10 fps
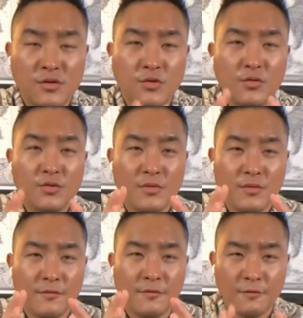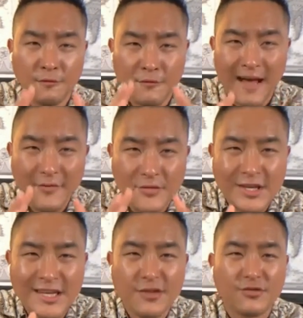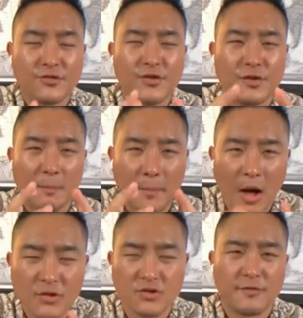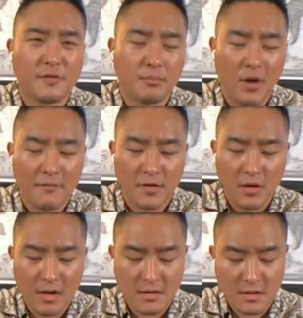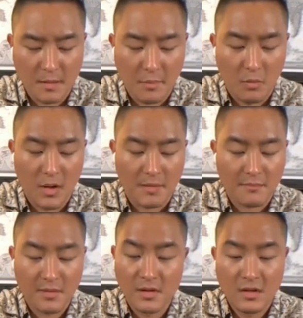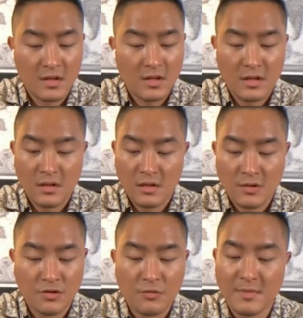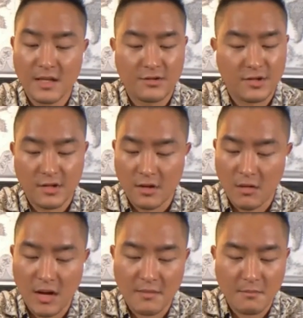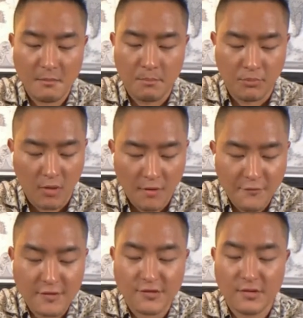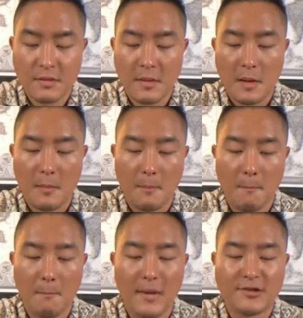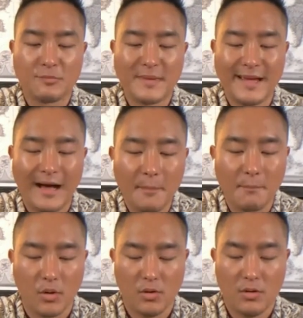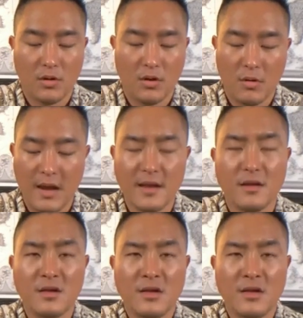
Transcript: to five keys to the posture of the prophet. All right. Number one, humility. All right. Prophets must be humble. All right.